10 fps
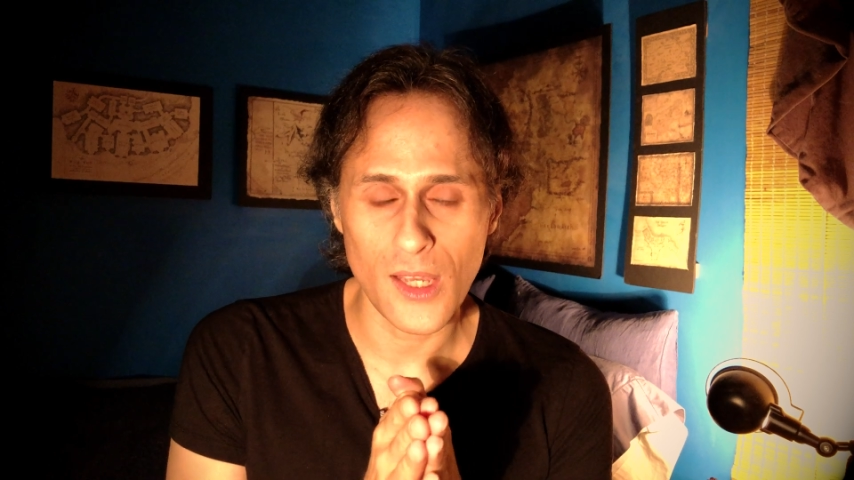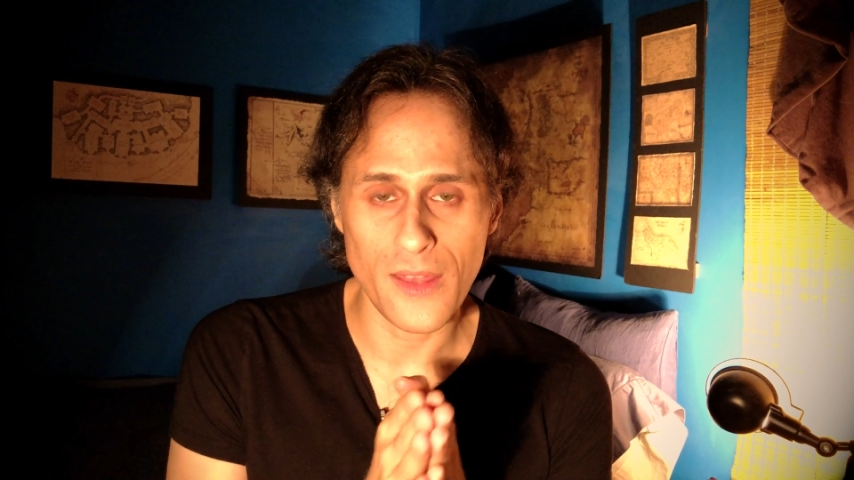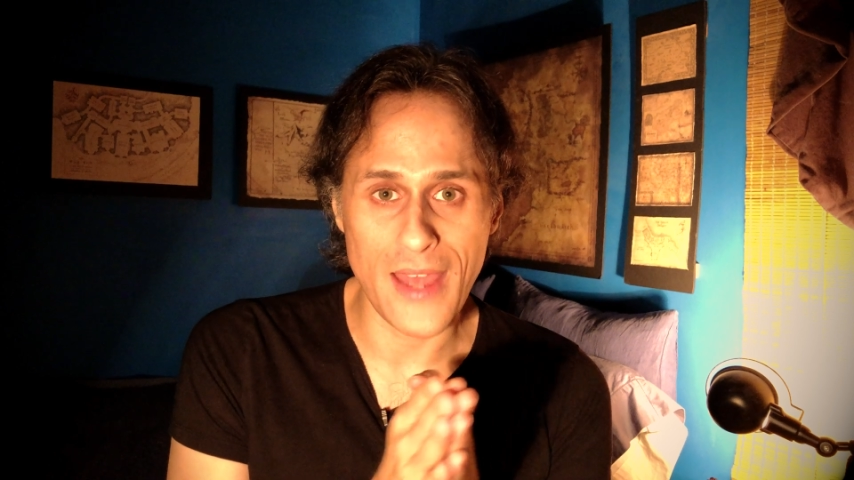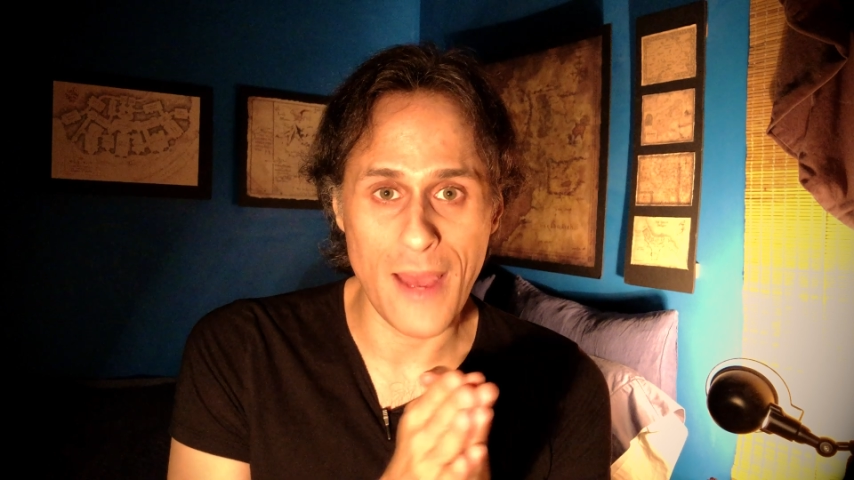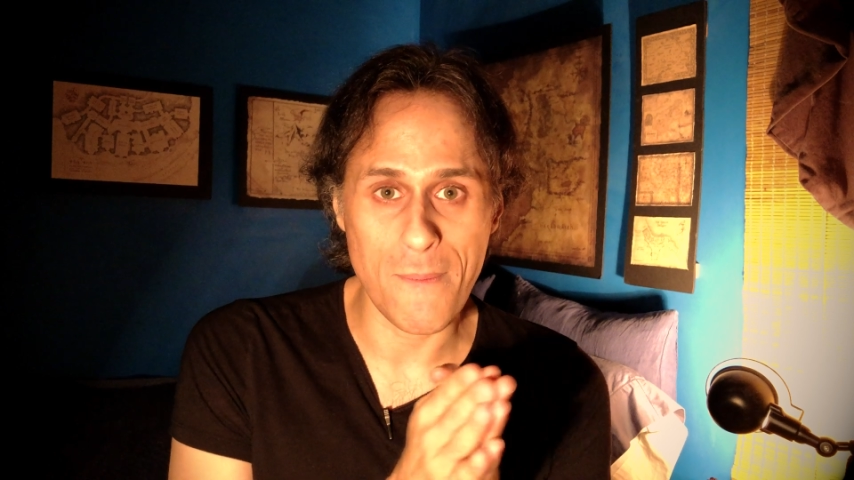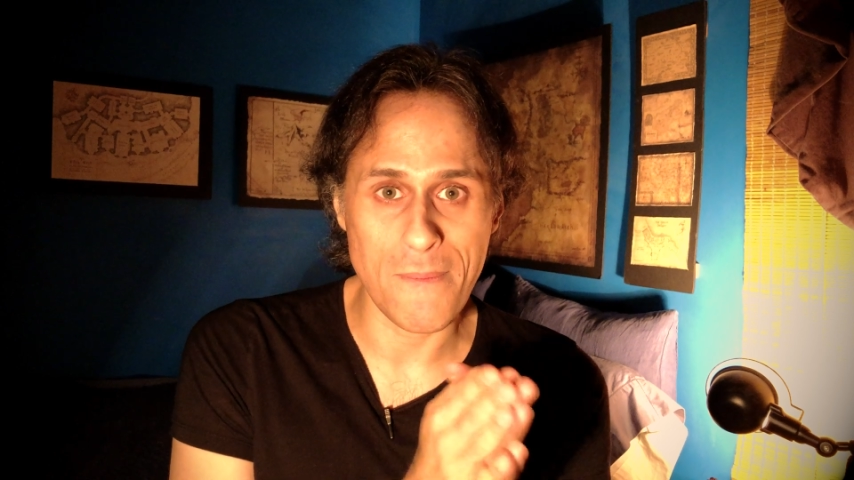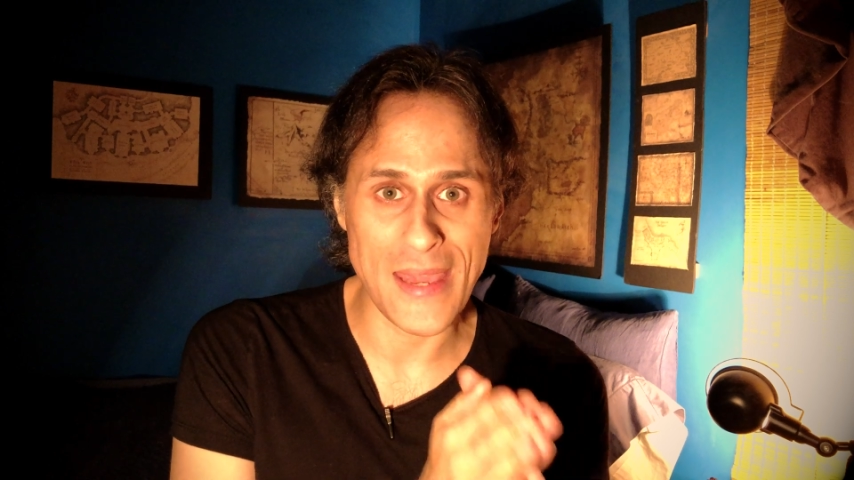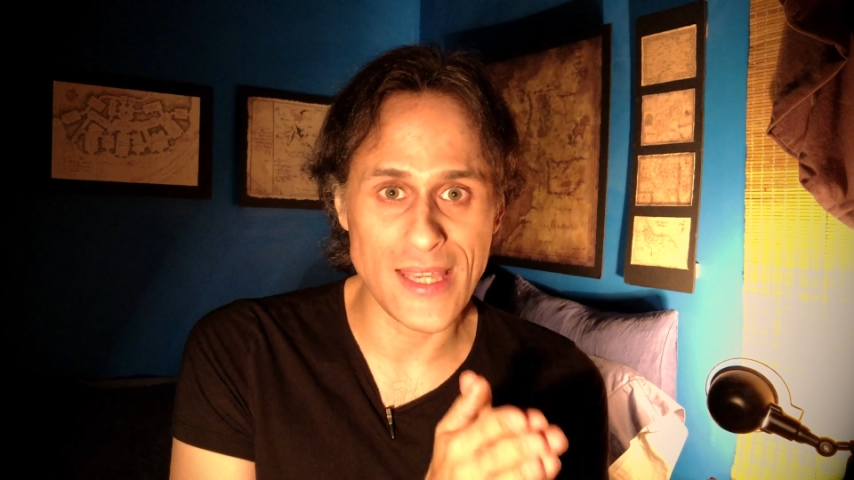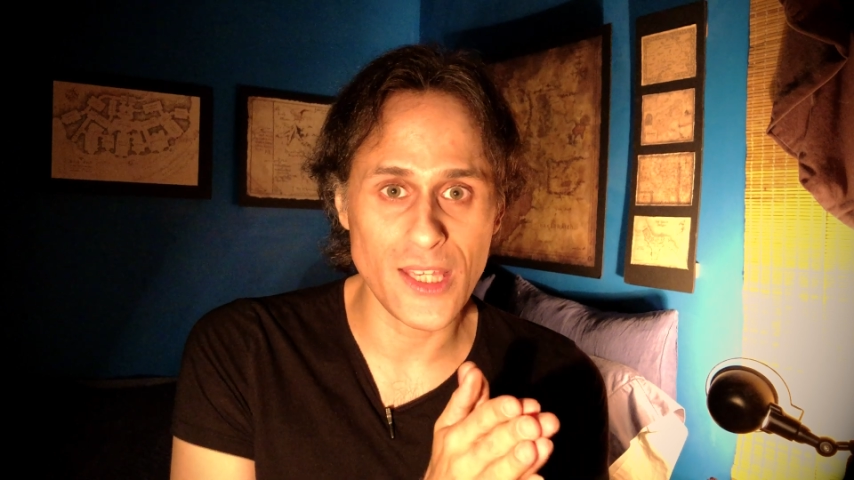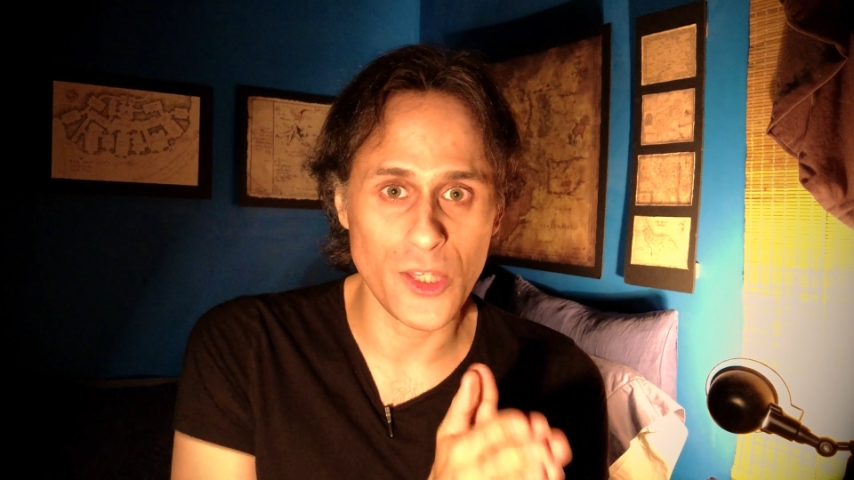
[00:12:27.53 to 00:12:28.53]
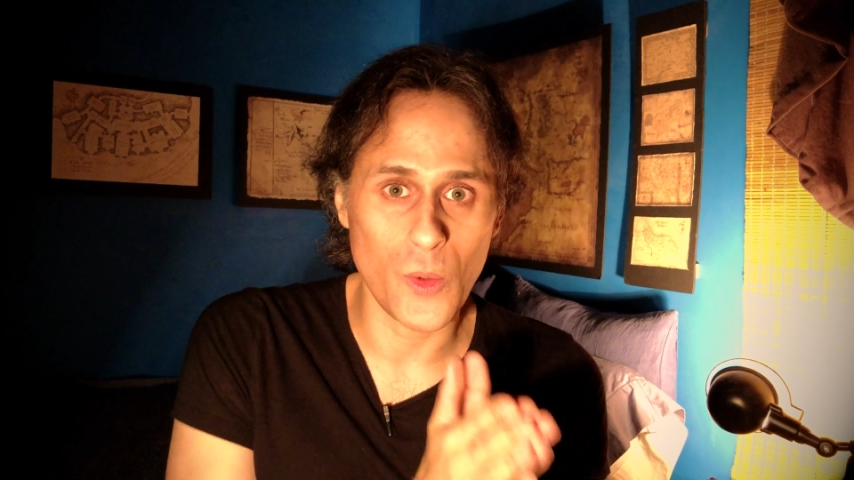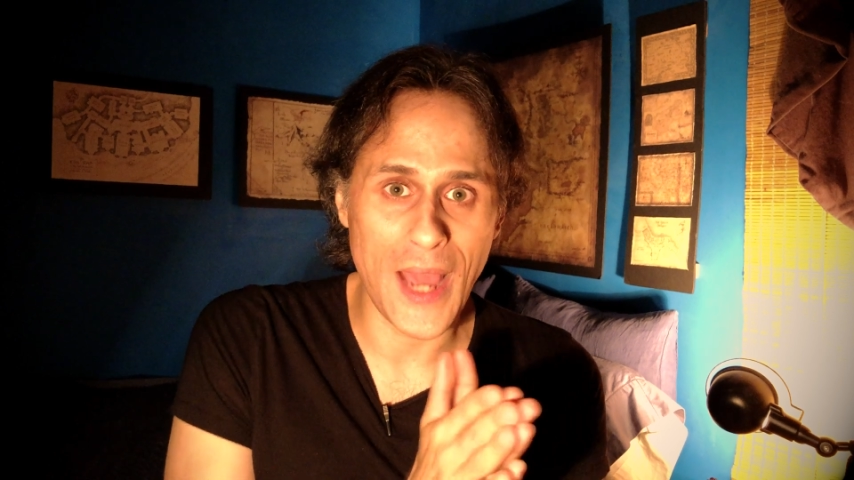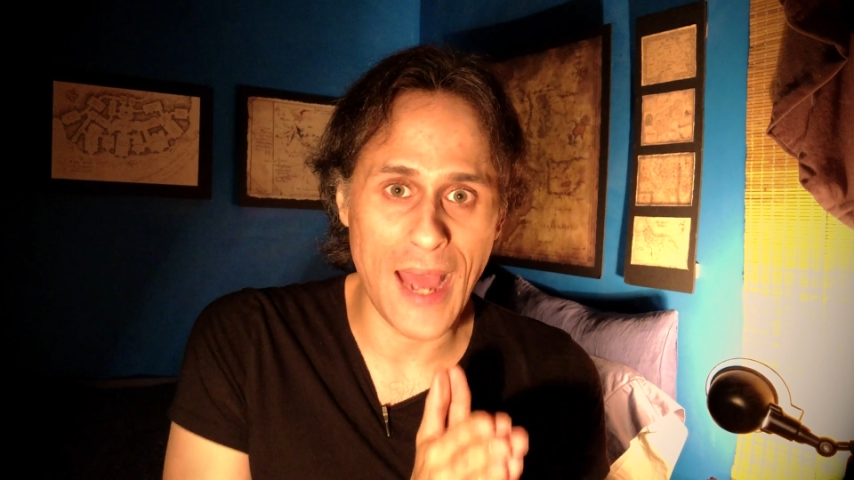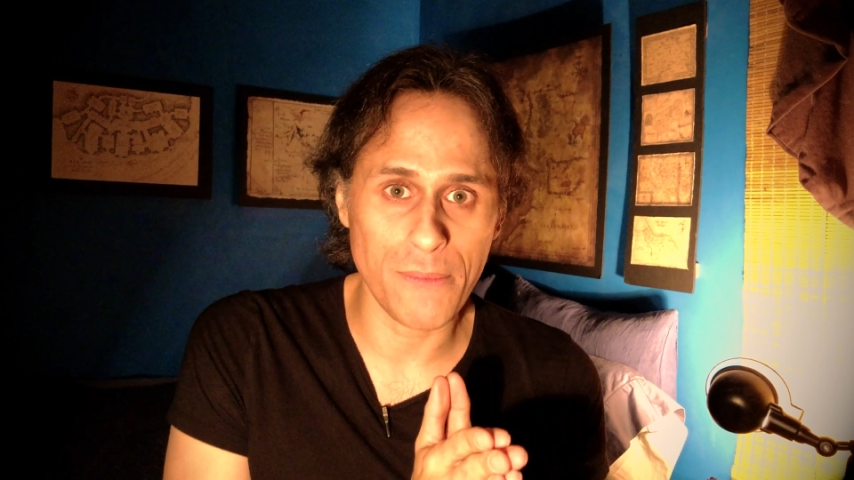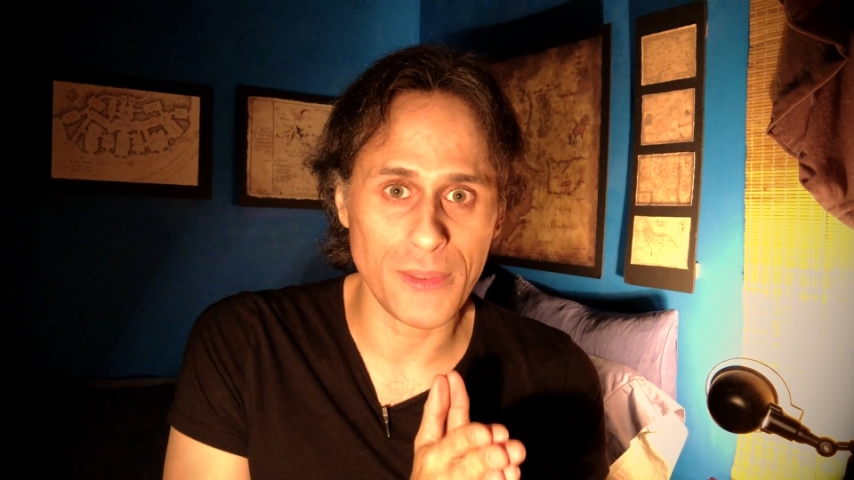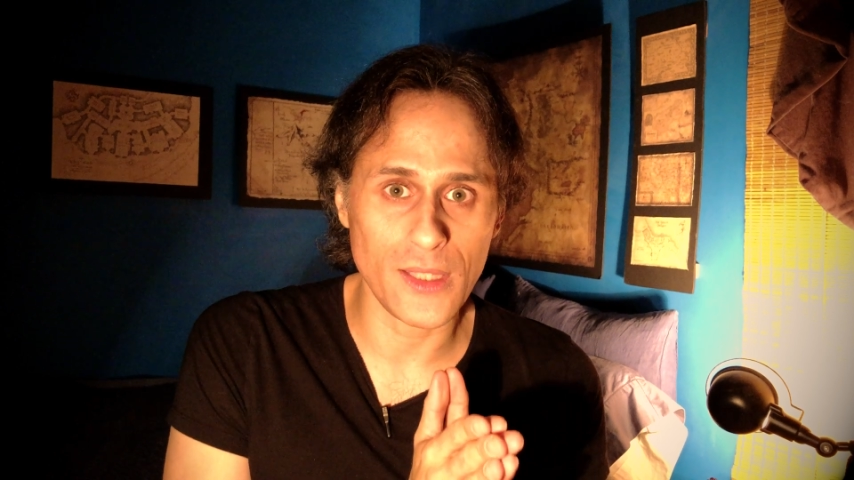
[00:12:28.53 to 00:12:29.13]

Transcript: that make you happy,